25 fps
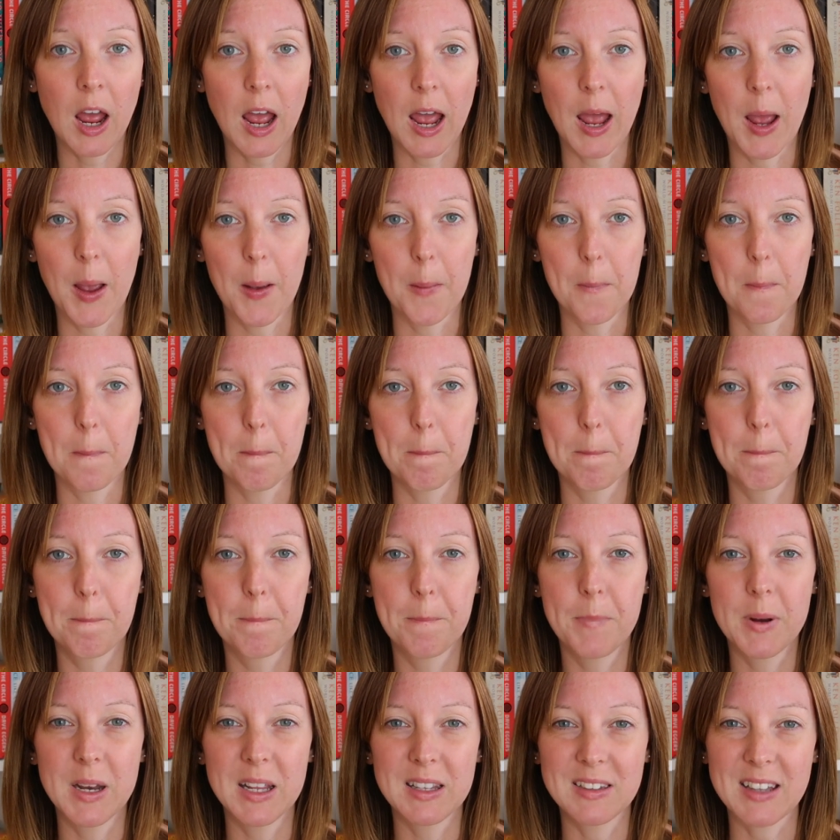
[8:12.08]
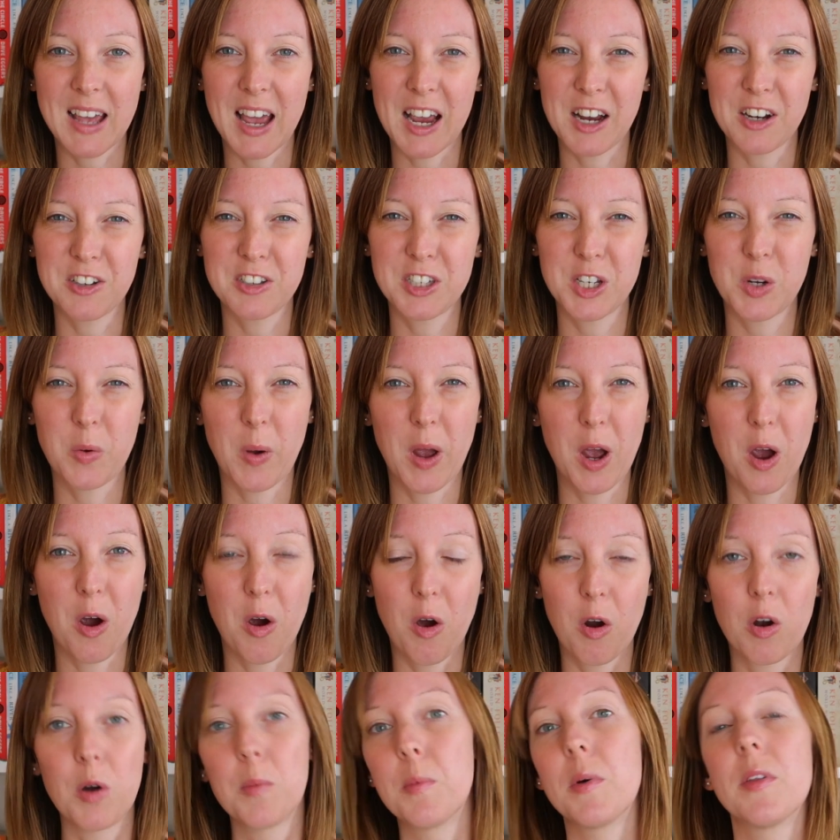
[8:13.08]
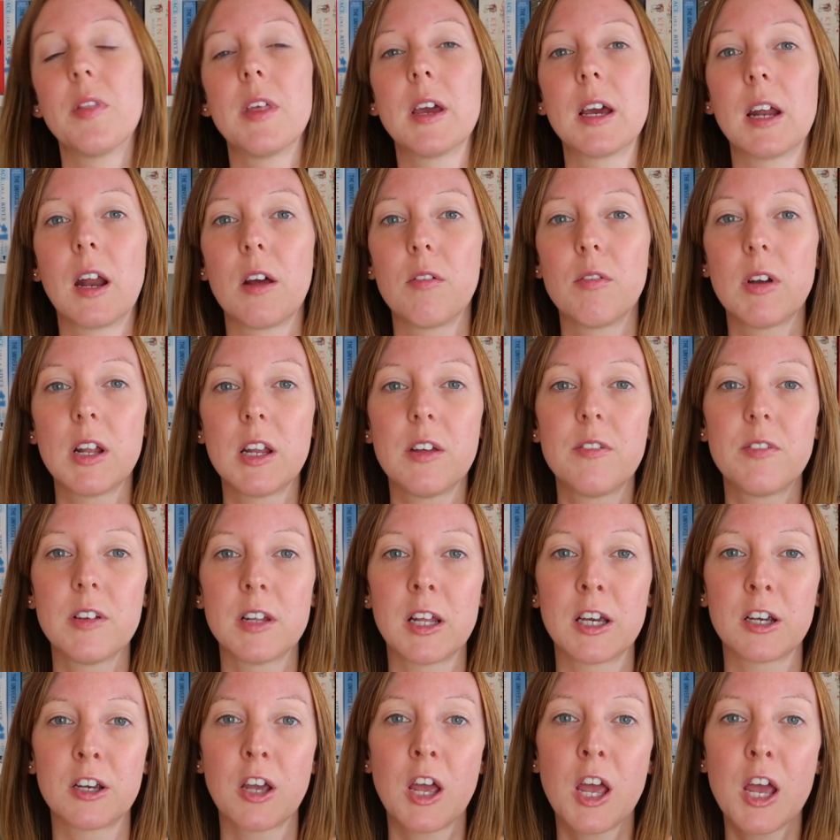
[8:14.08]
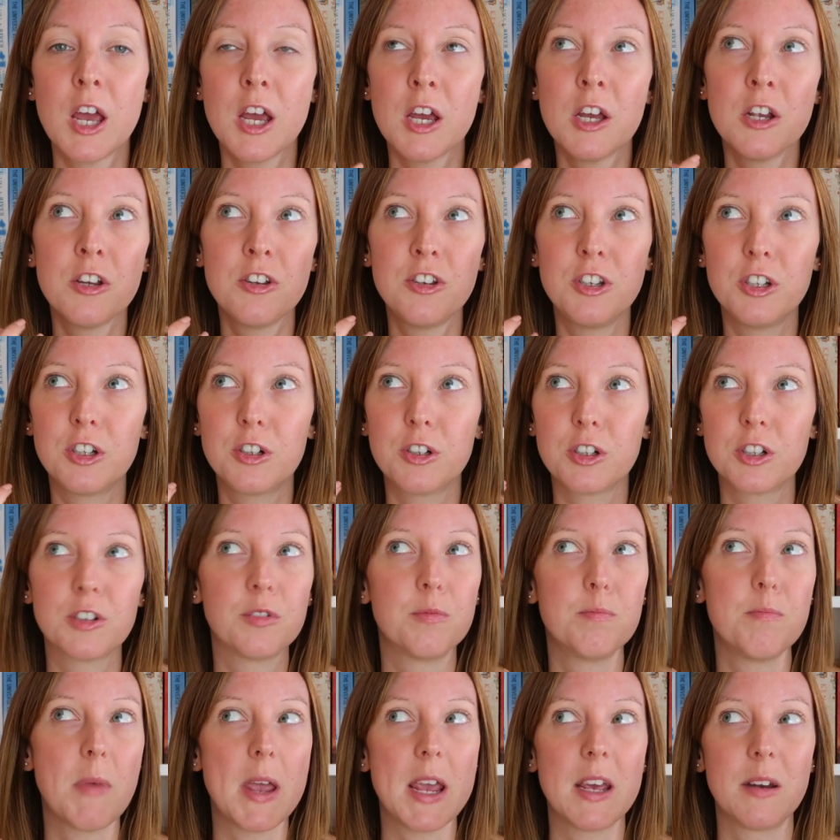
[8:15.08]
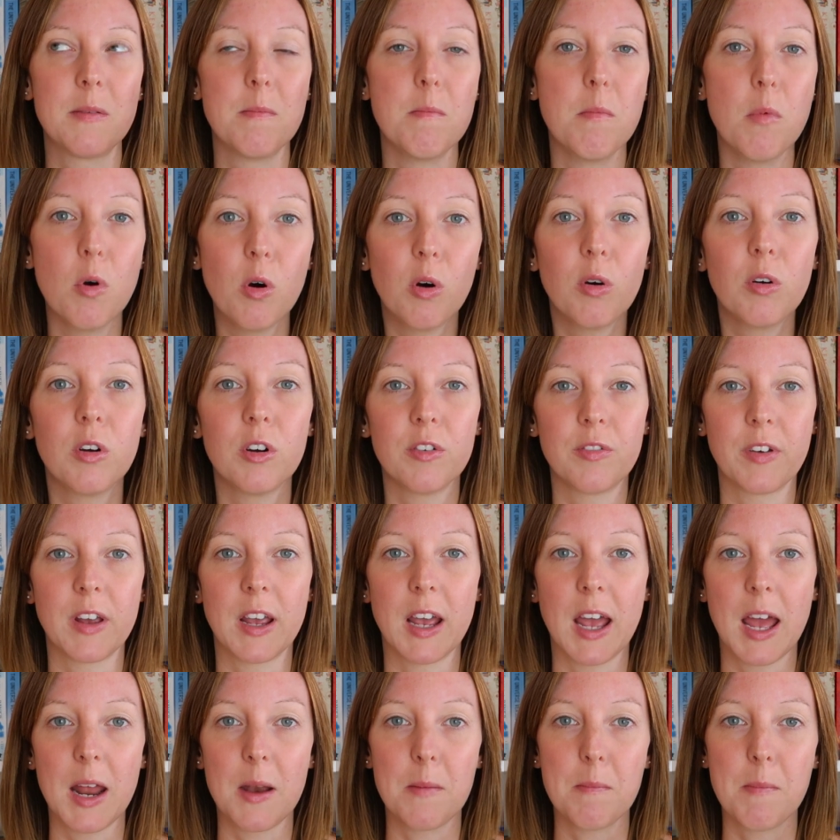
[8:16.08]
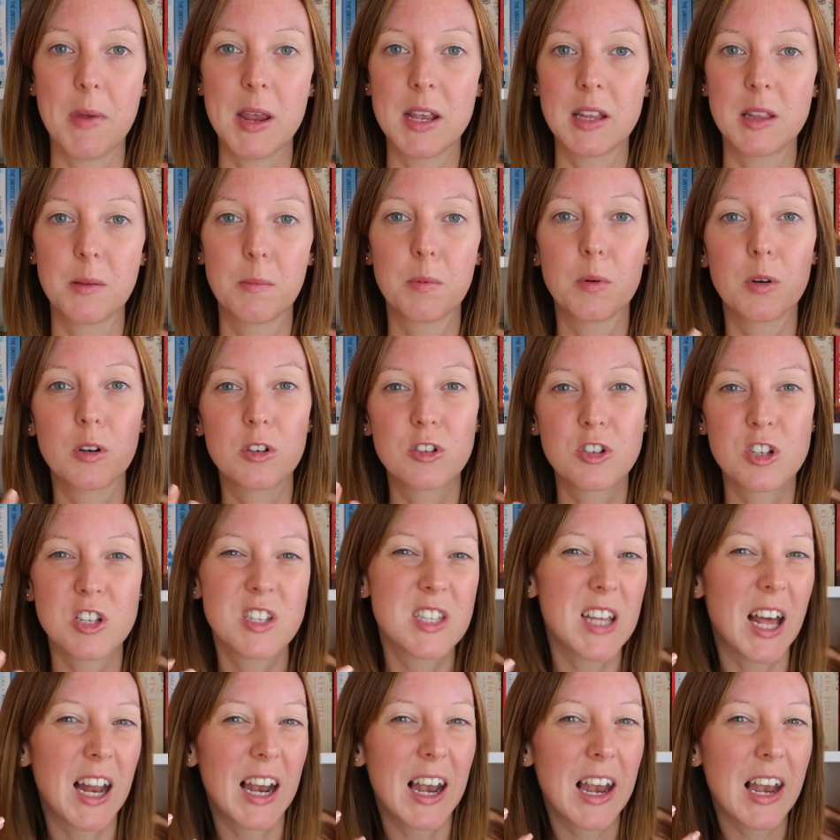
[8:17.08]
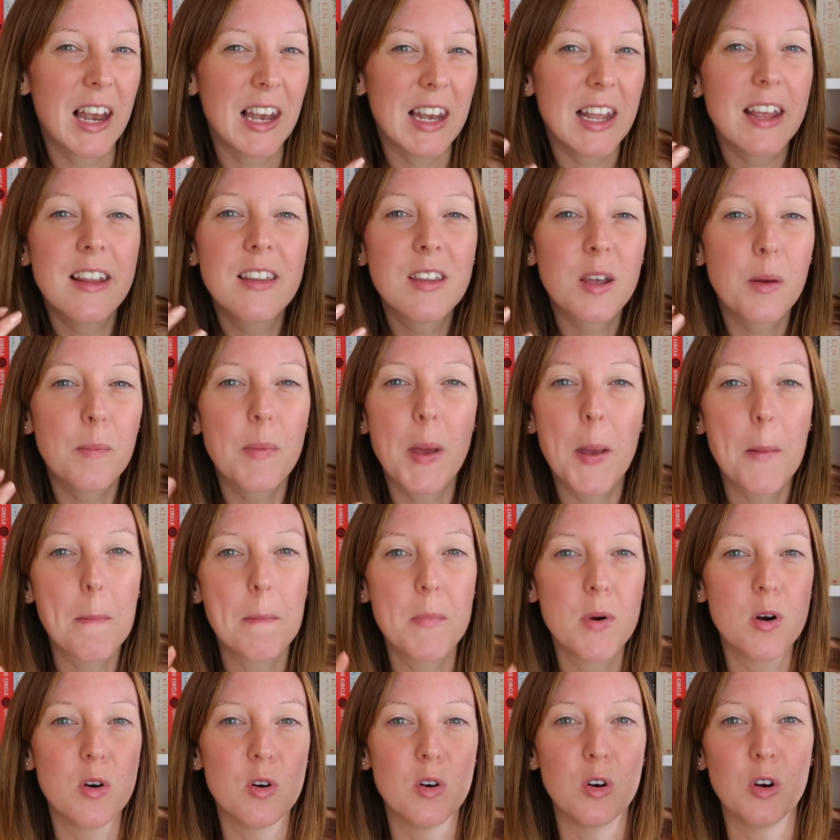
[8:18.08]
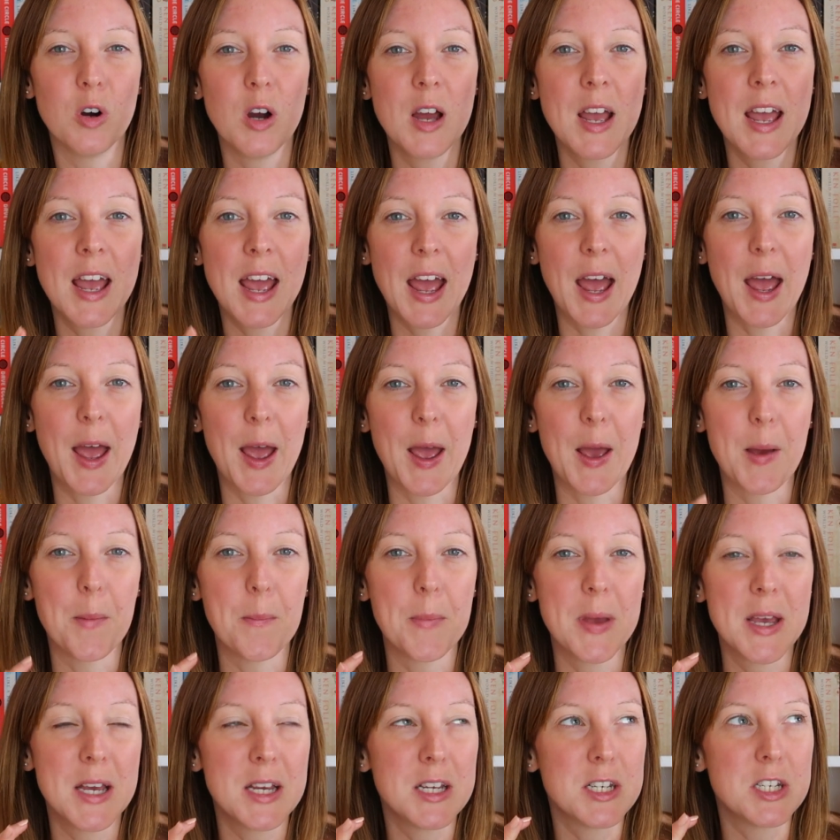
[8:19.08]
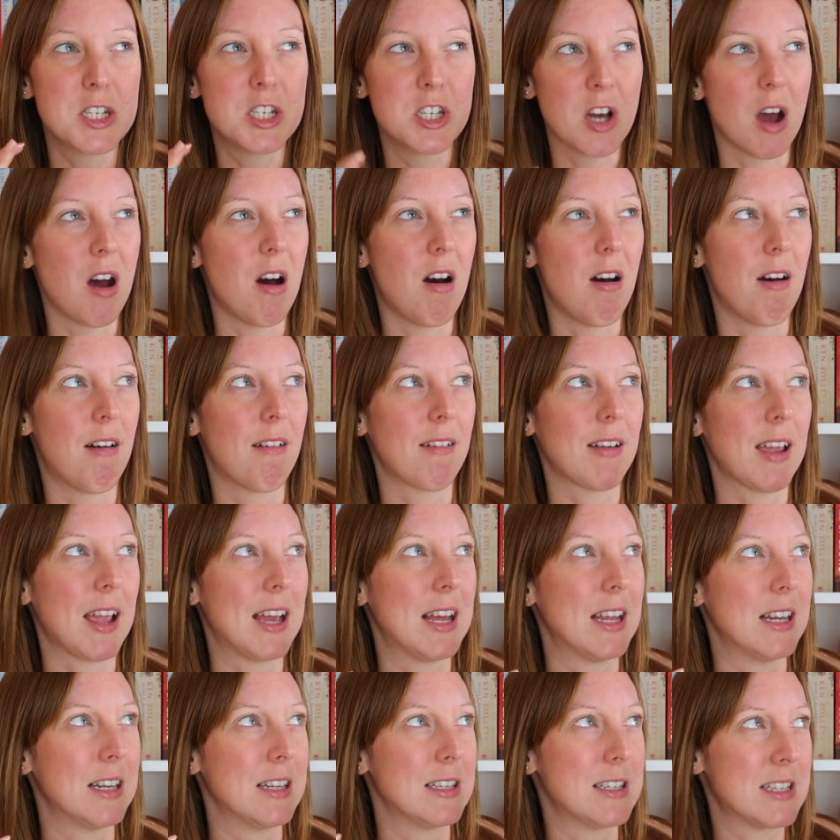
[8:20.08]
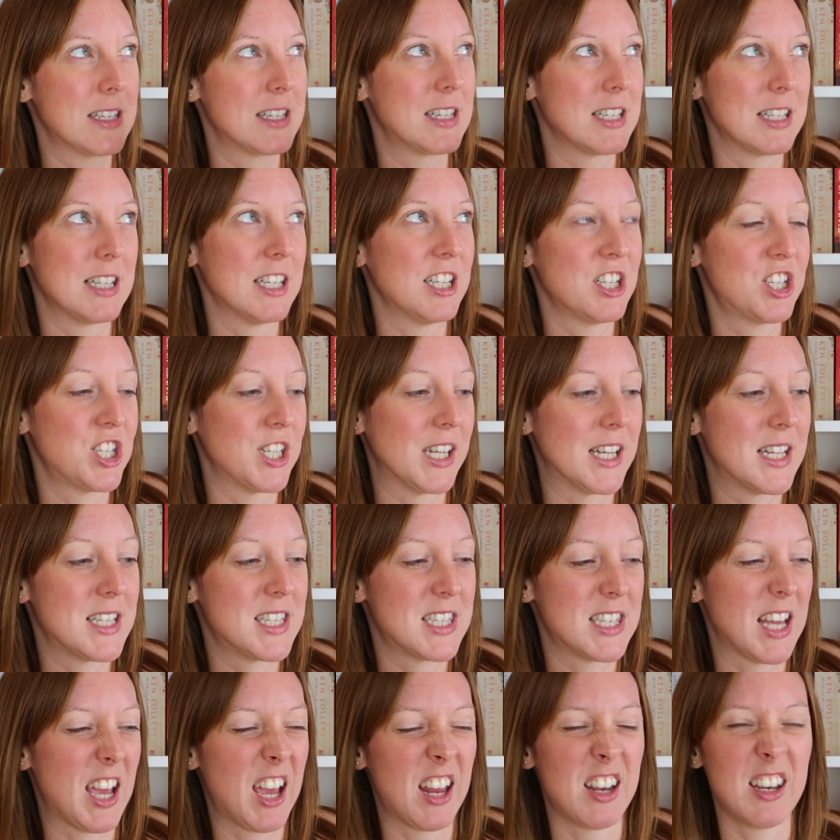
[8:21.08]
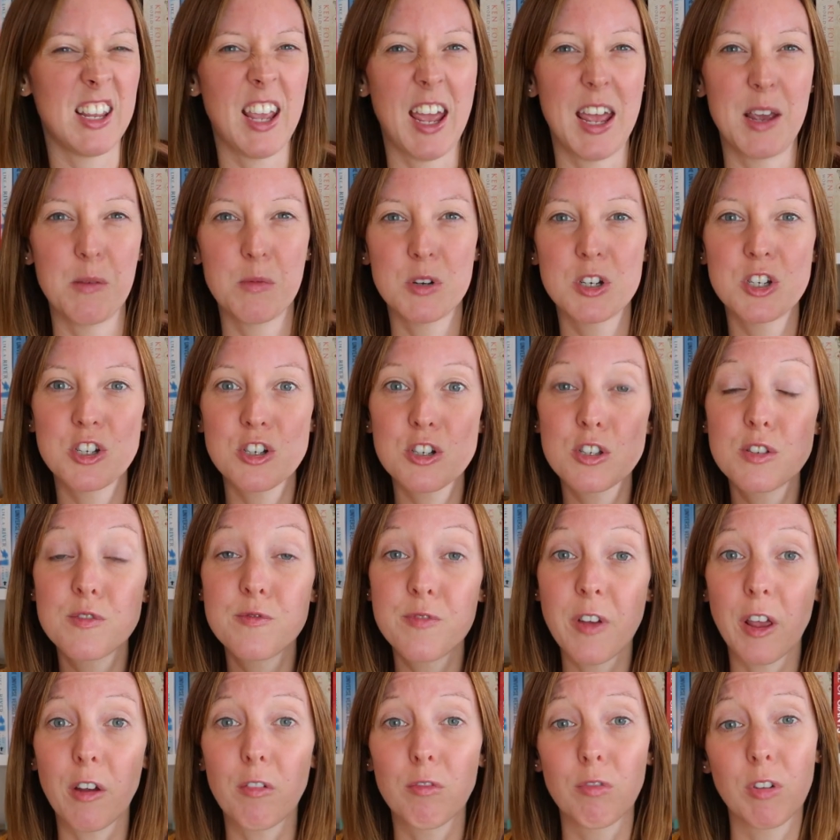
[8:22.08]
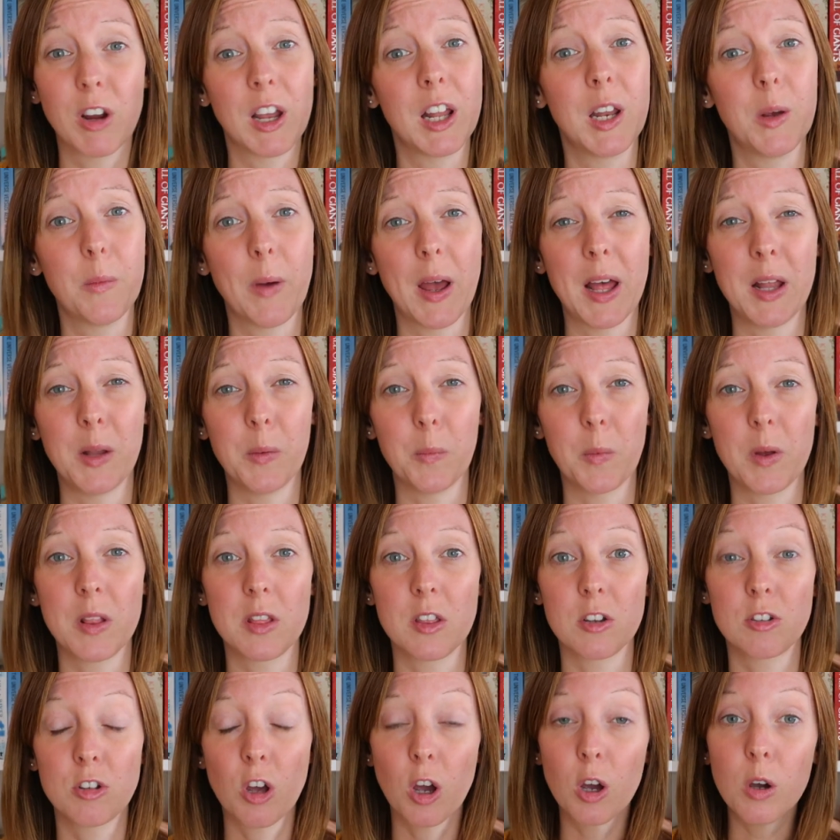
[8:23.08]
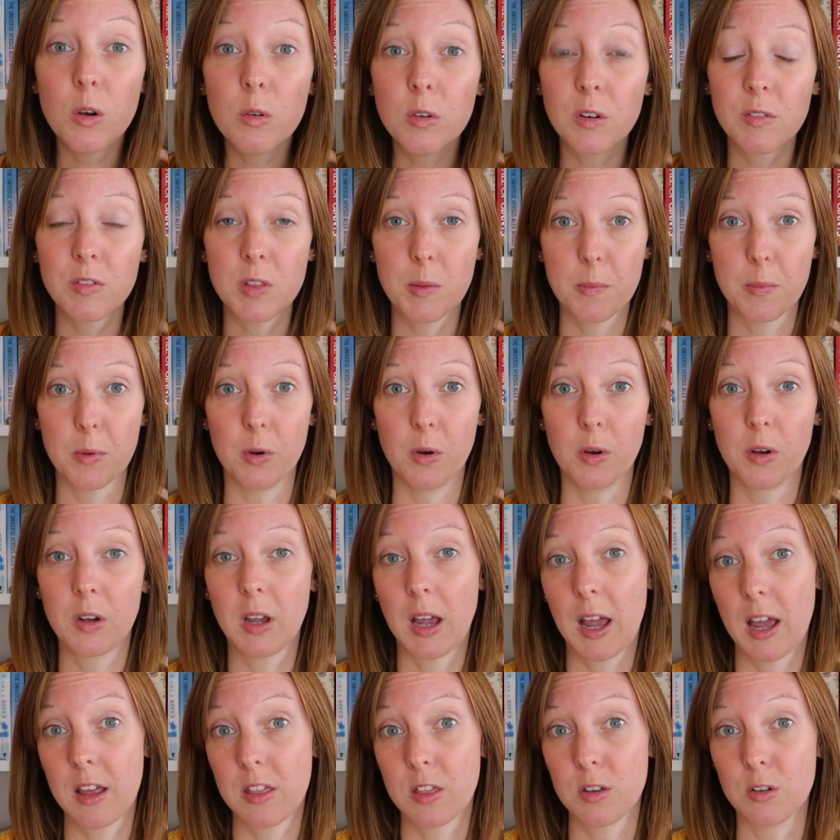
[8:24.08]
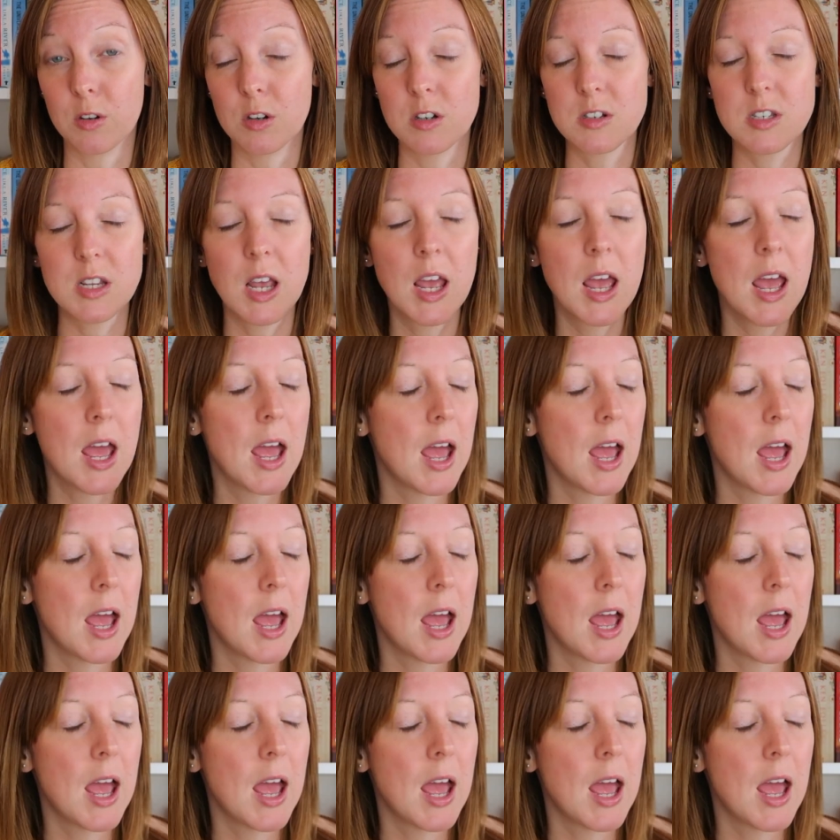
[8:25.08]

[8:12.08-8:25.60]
um, but it's actually quite a horrible thing, and I really feel like she could have made more of it and made the book just that little bit more um, dark and delicious, and yeah, it would have just fit really well with the tone of the book, I thought.